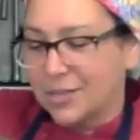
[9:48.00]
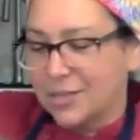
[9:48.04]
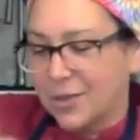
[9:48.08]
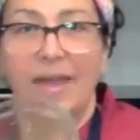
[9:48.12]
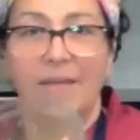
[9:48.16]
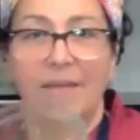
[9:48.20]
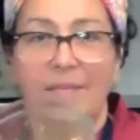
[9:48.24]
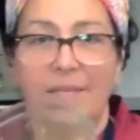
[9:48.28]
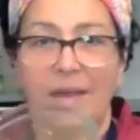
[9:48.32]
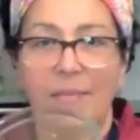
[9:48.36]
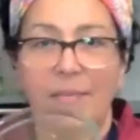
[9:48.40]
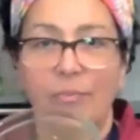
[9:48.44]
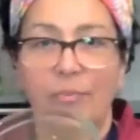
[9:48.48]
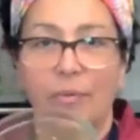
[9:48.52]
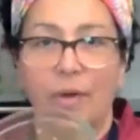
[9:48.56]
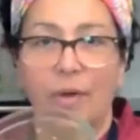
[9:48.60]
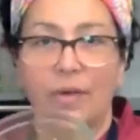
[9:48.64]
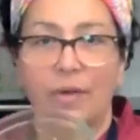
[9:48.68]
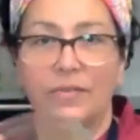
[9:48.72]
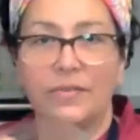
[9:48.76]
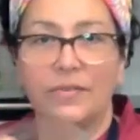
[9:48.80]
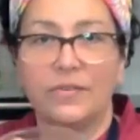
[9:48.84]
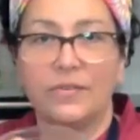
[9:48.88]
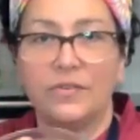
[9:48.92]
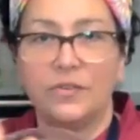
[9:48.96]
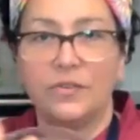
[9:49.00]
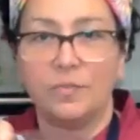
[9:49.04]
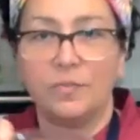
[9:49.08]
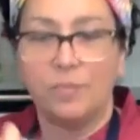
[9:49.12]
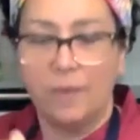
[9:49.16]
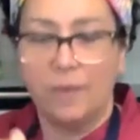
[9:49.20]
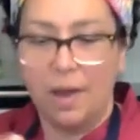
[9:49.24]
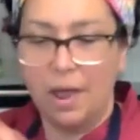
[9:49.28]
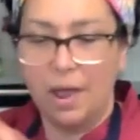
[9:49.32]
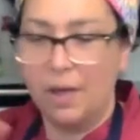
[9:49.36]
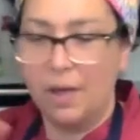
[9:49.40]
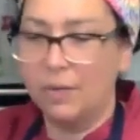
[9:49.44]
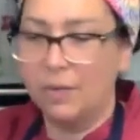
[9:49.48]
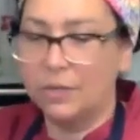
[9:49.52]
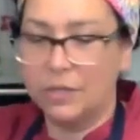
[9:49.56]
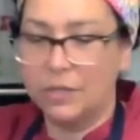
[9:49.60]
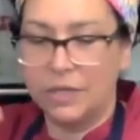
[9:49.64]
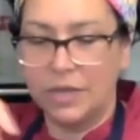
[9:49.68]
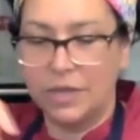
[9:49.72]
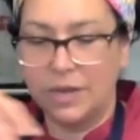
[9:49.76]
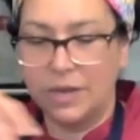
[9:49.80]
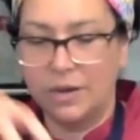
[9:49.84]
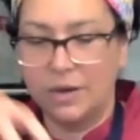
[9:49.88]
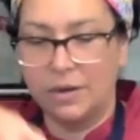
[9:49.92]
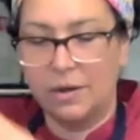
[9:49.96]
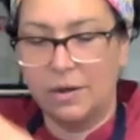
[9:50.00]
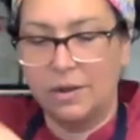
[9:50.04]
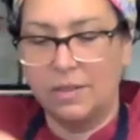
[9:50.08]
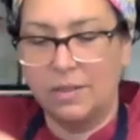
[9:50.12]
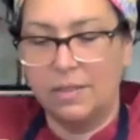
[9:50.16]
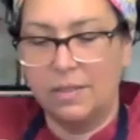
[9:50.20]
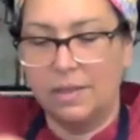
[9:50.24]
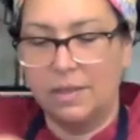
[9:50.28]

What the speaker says: I have my Brussels sprouts here.